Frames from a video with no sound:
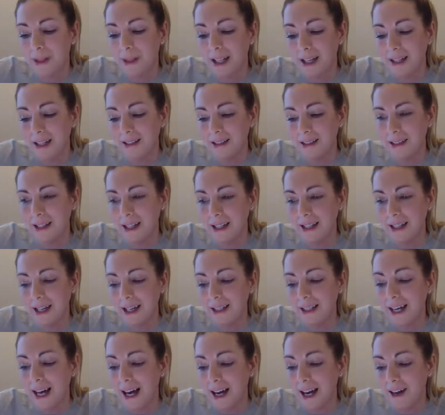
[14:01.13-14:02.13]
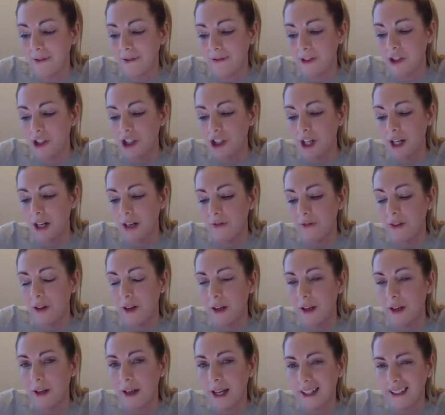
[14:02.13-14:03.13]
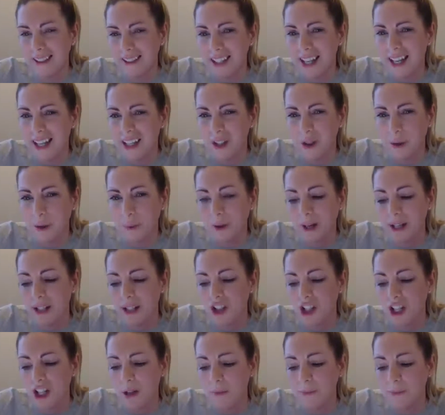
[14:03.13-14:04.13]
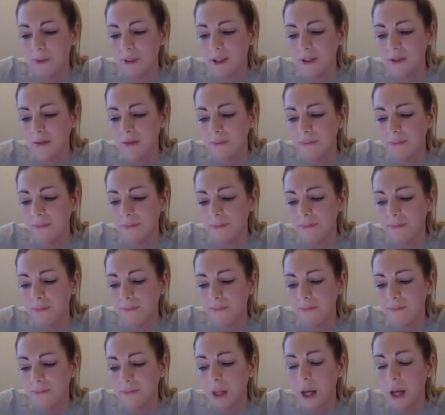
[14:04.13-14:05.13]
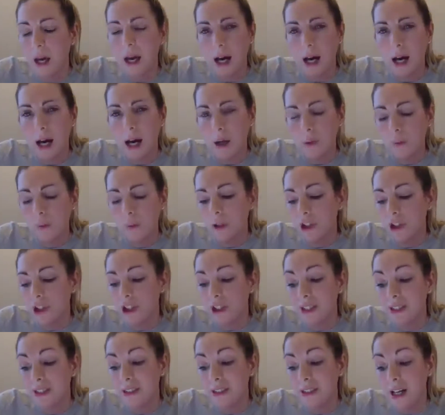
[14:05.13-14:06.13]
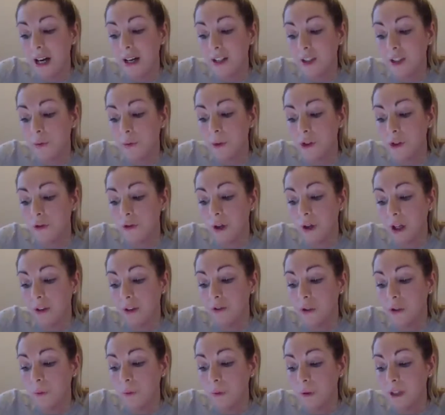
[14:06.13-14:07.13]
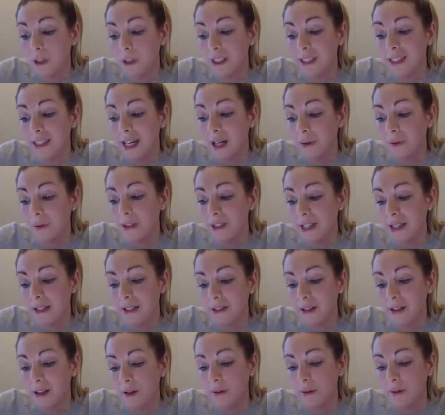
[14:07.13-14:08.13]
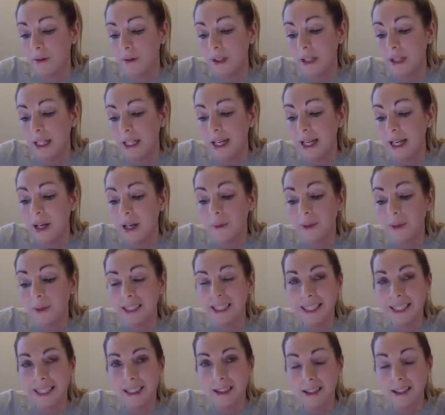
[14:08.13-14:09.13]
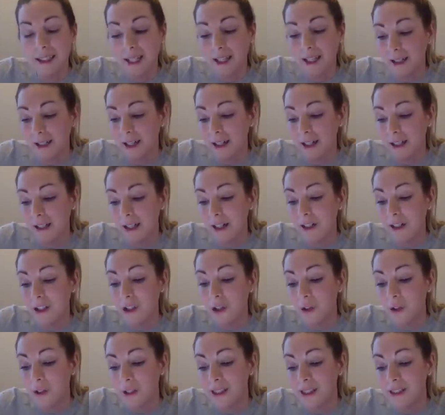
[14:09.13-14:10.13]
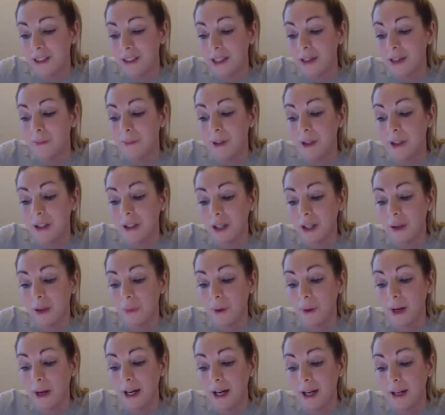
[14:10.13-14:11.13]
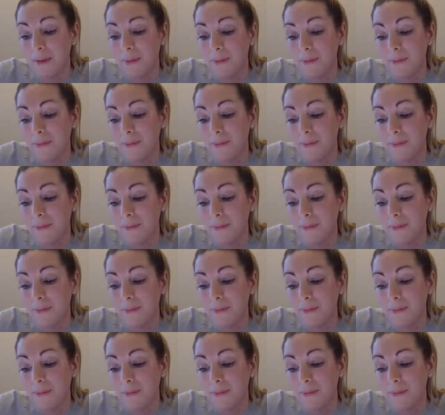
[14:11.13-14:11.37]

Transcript: plastic and aftershave and takeaway chips. I watched the sky as we drove towards the town centre. It was a clear night and you could see the Milky Way.